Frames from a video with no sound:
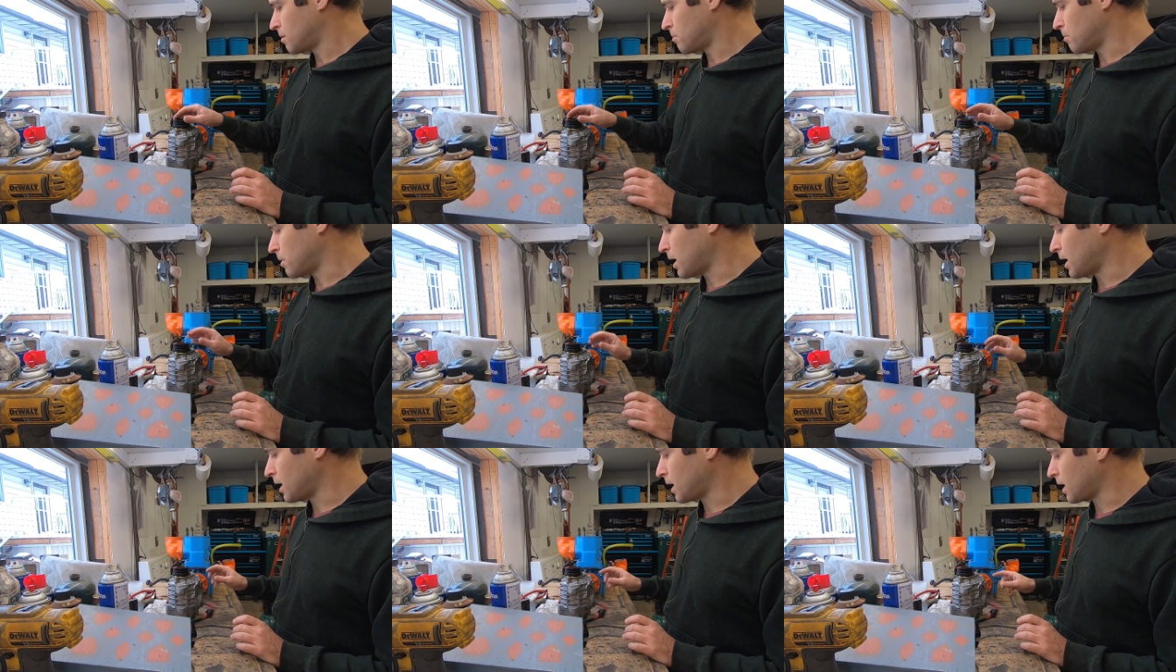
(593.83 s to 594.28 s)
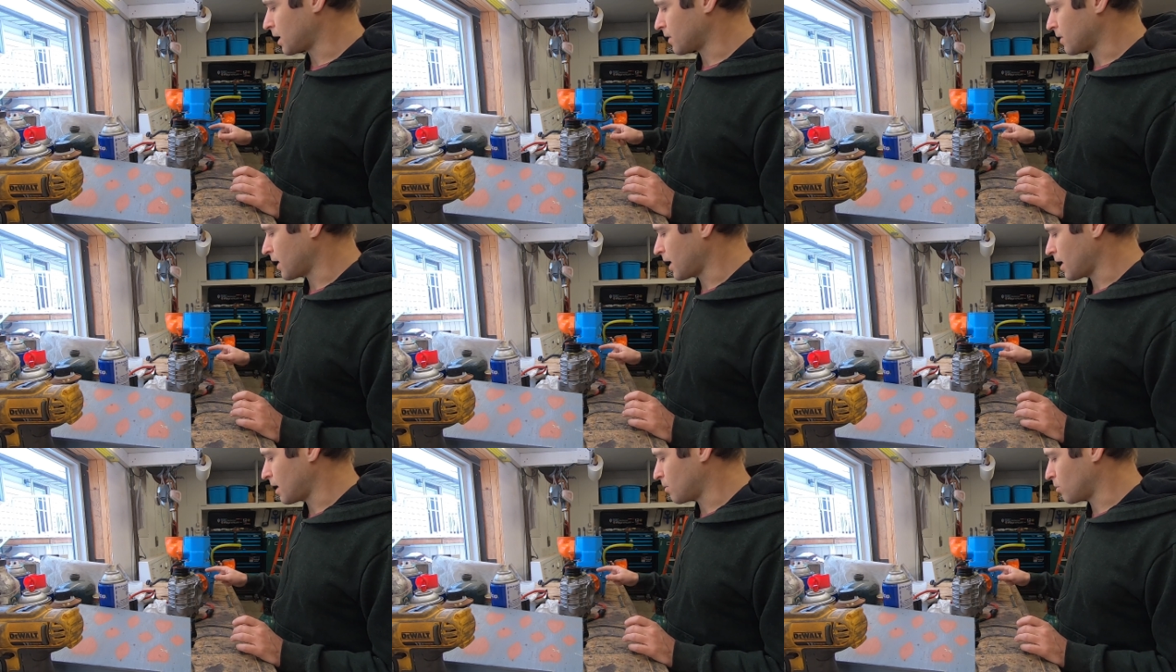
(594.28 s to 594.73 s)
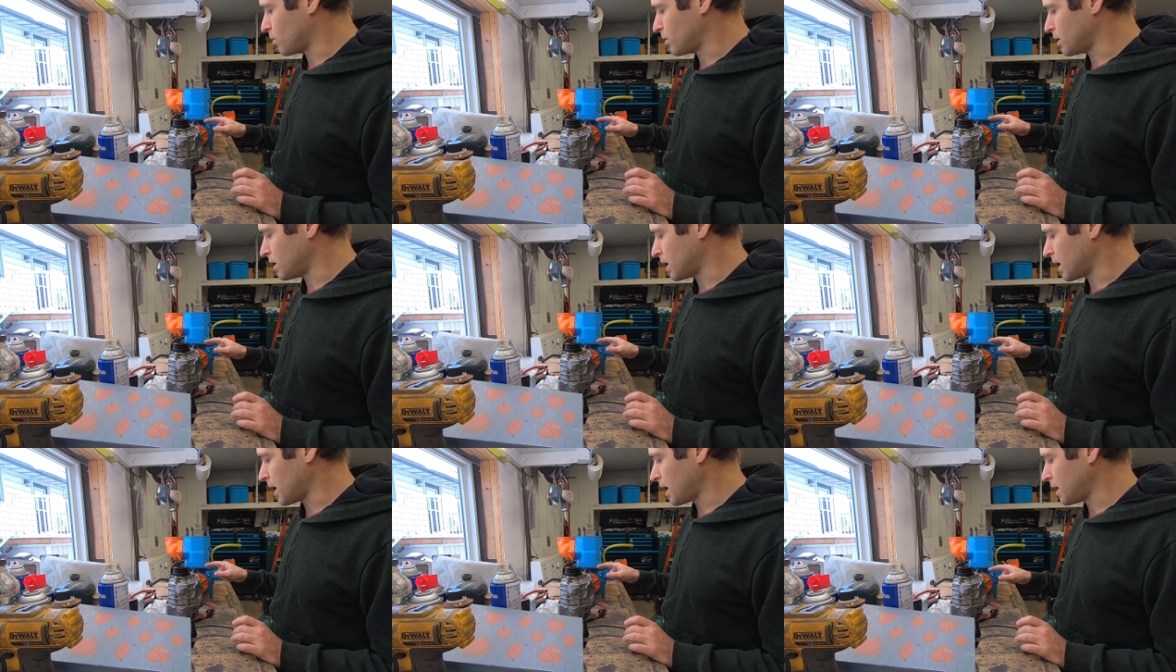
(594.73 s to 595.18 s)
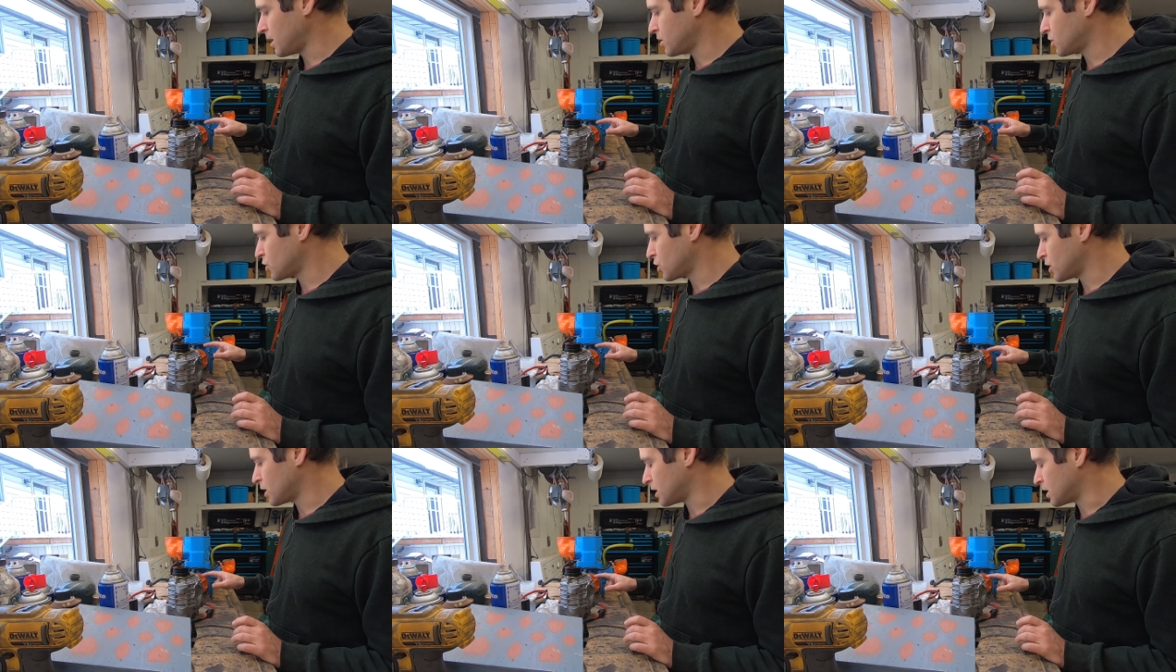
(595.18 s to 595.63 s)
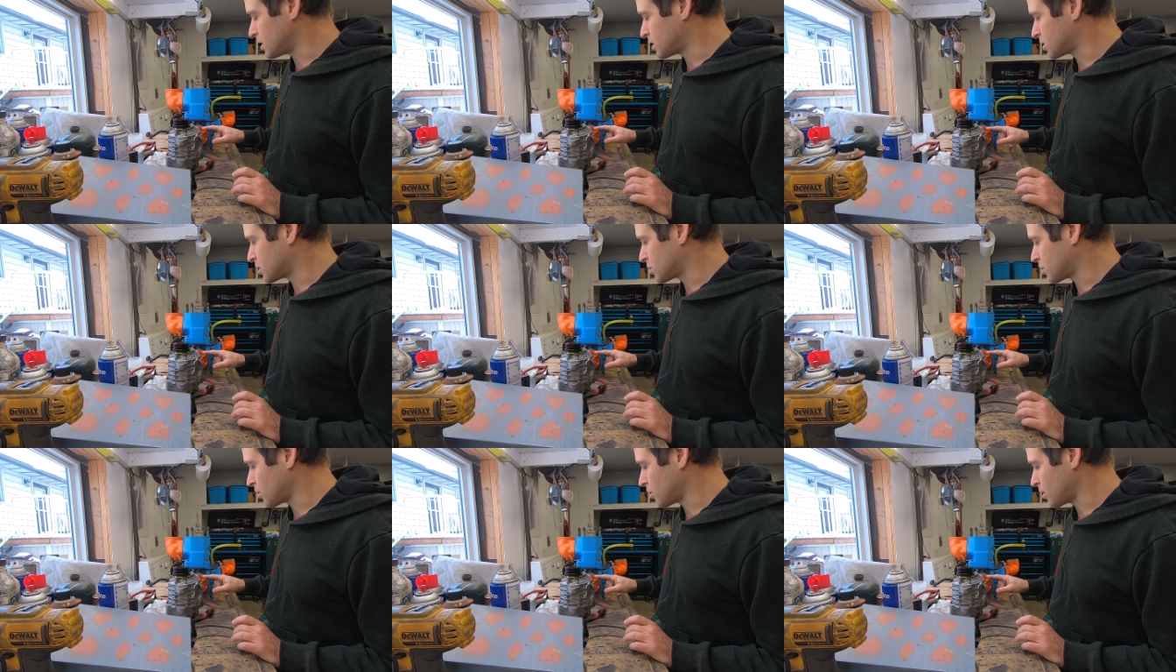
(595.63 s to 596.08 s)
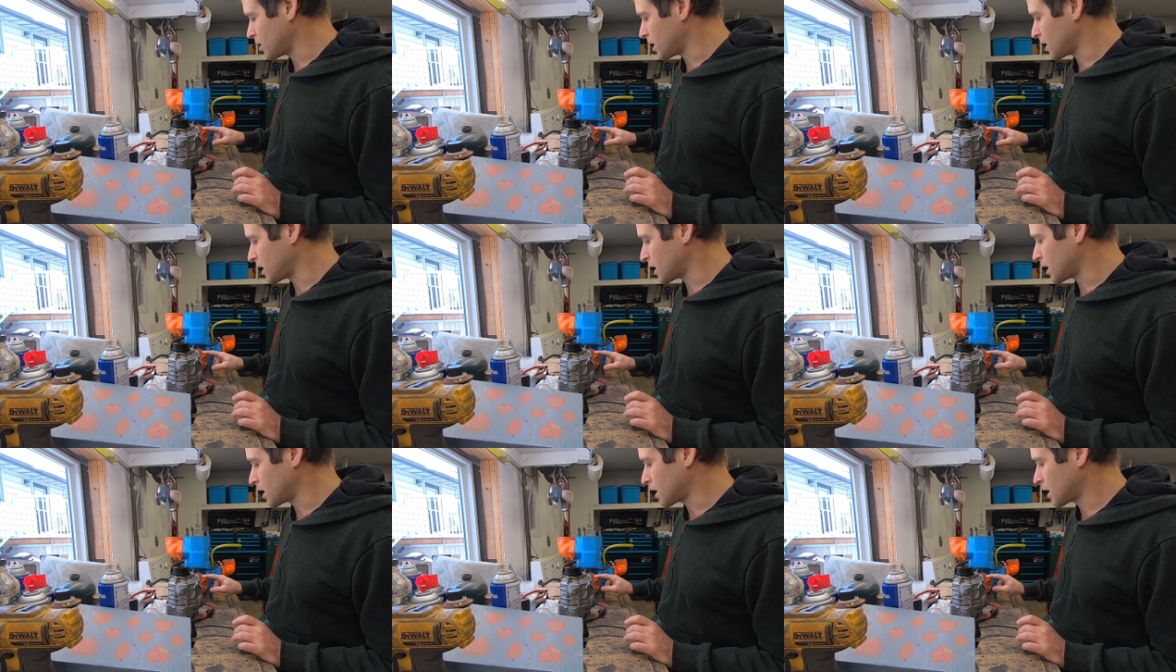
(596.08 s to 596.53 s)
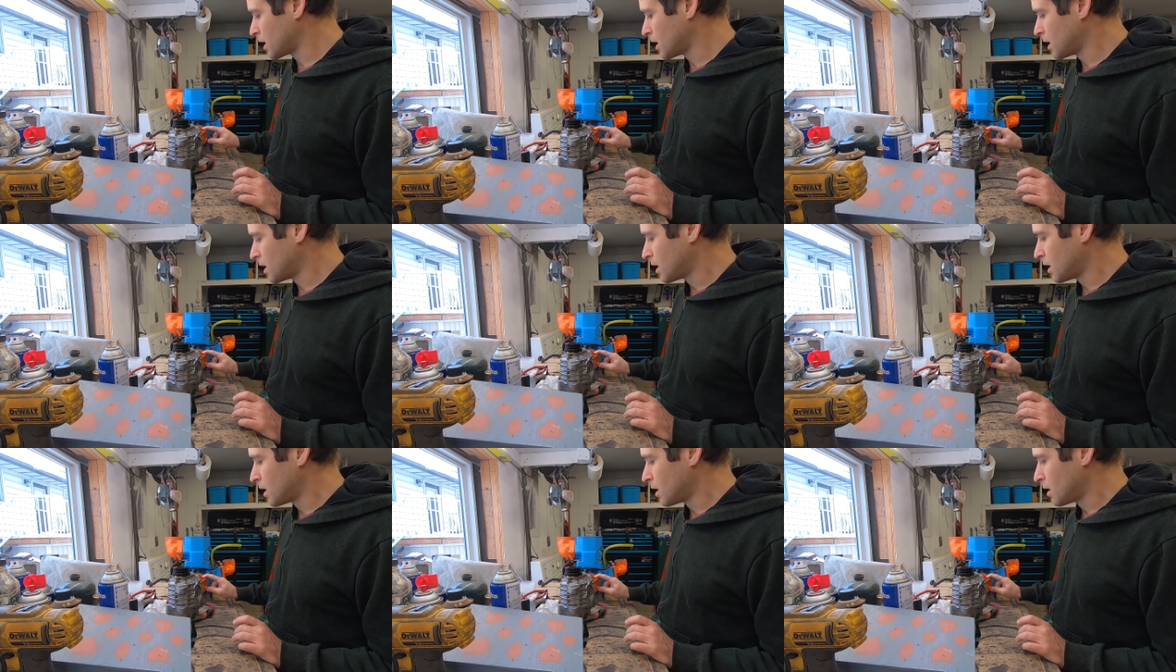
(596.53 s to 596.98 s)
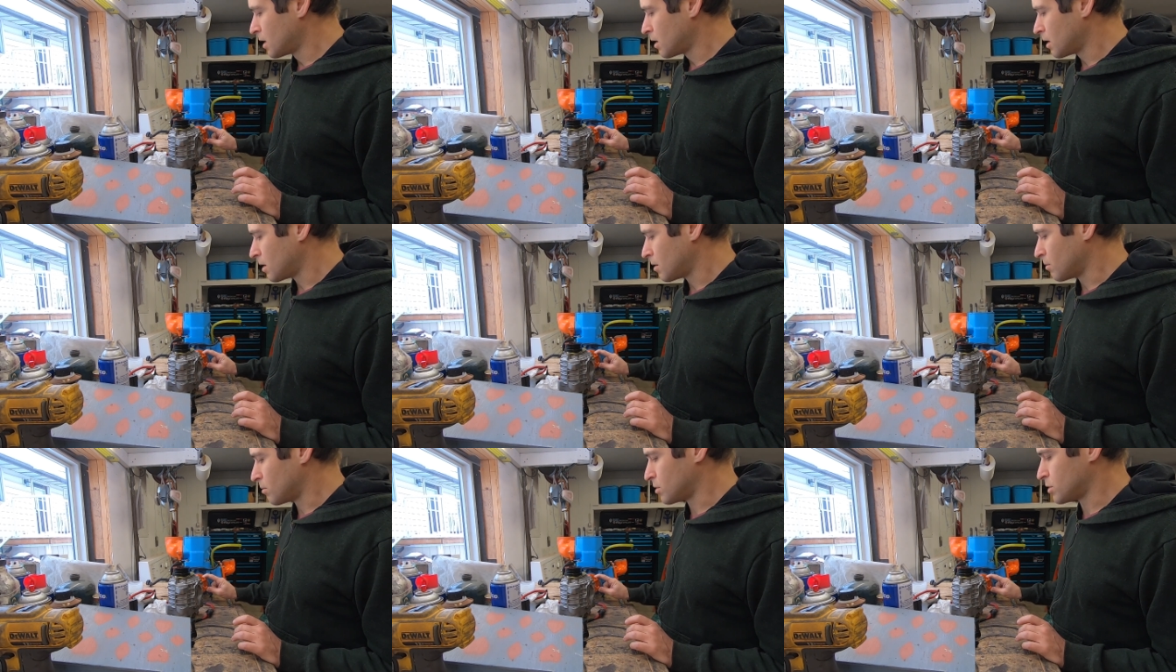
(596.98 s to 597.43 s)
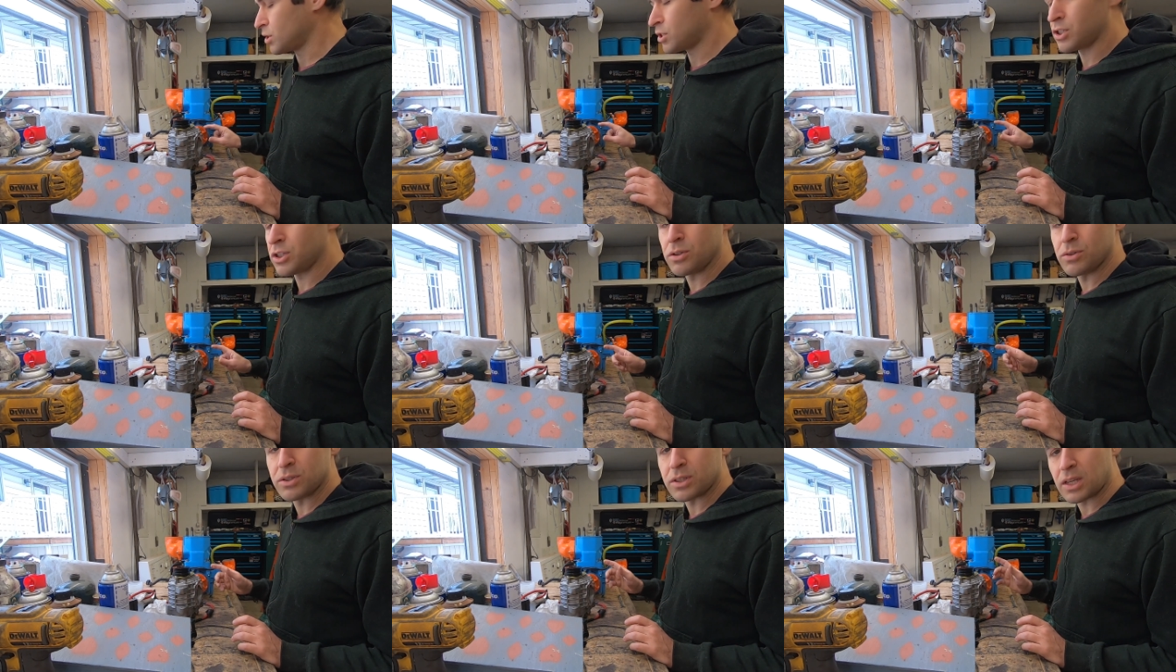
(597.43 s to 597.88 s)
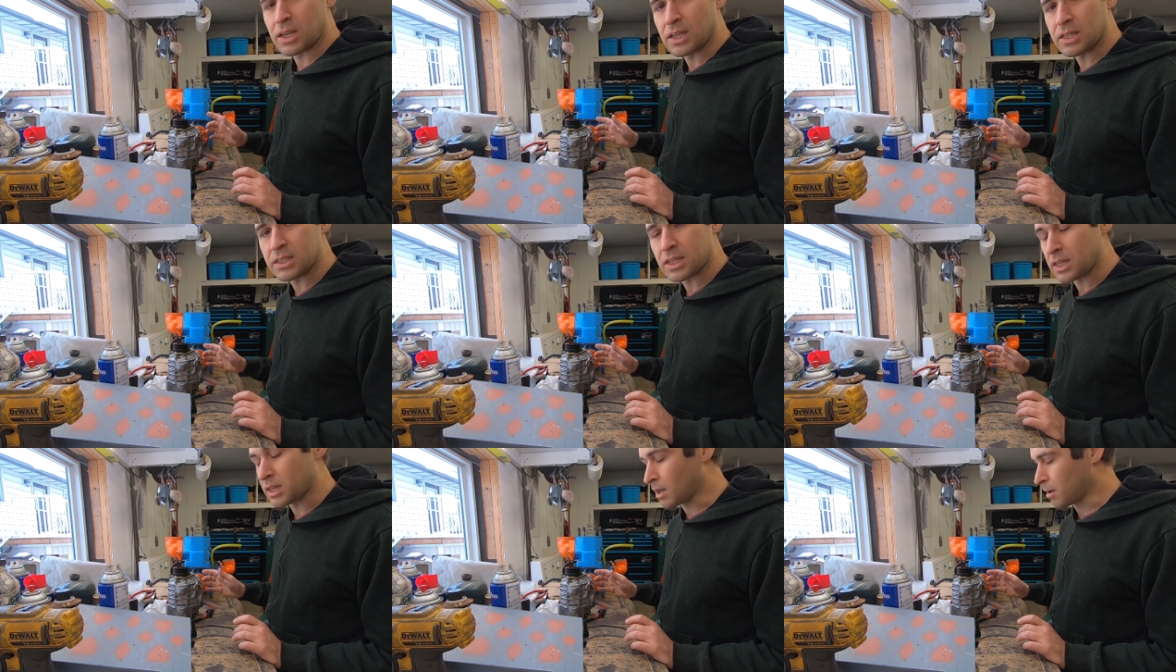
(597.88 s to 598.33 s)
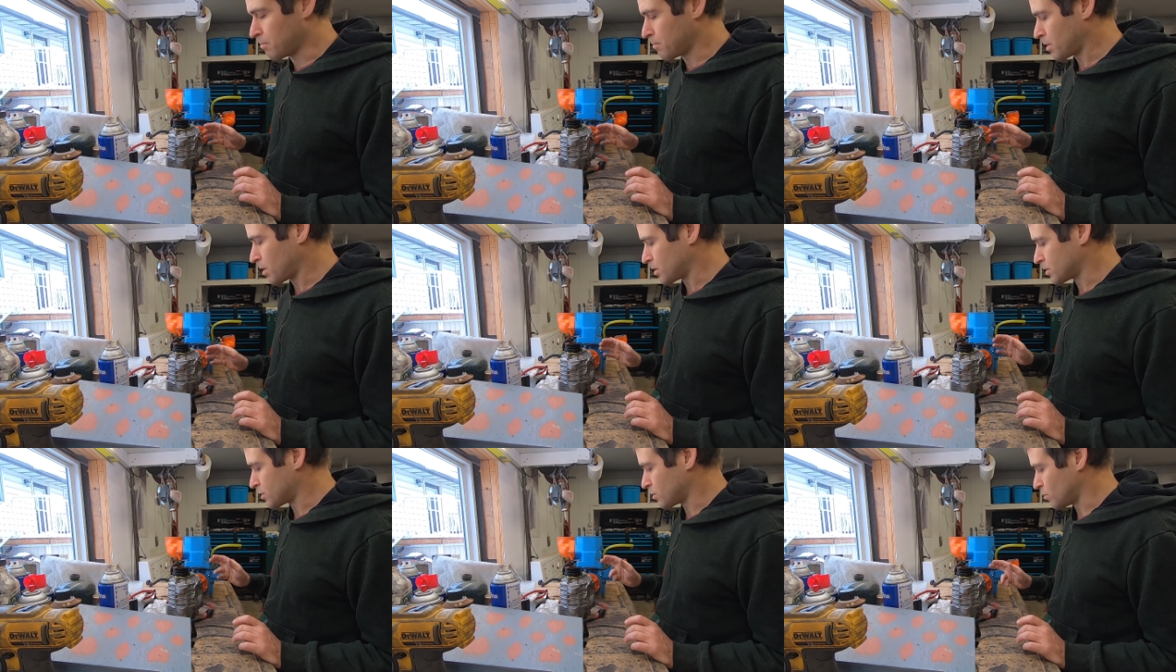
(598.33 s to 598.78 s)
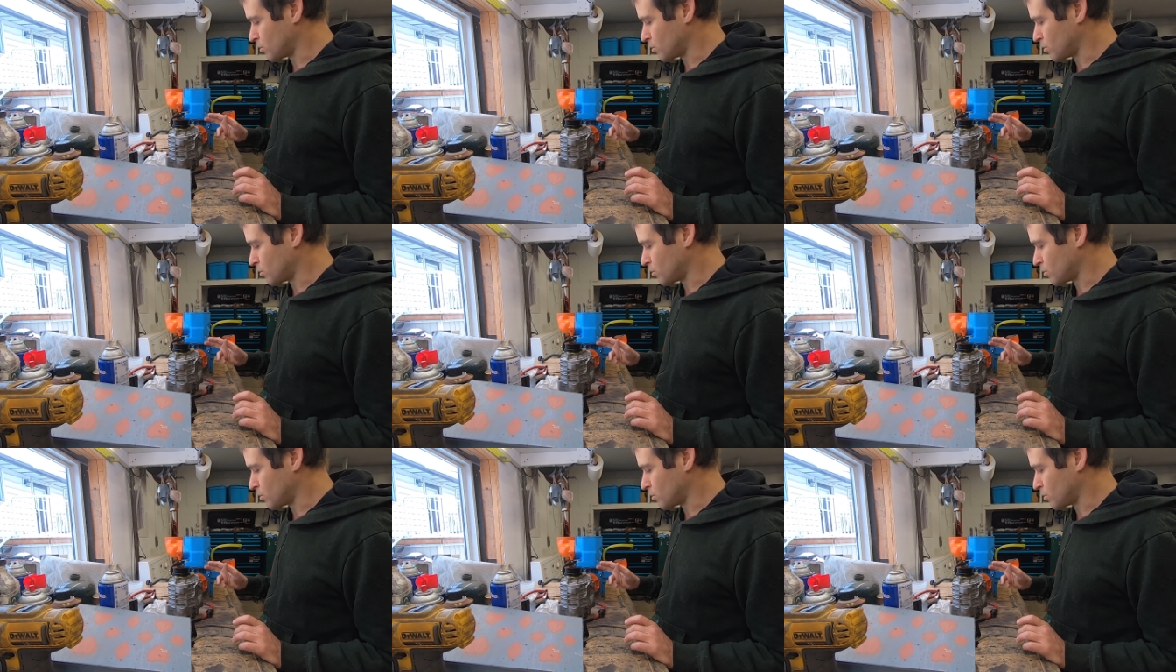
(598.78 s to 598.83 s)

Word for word: meaning that when the engine is turning we'll just use easy numbers.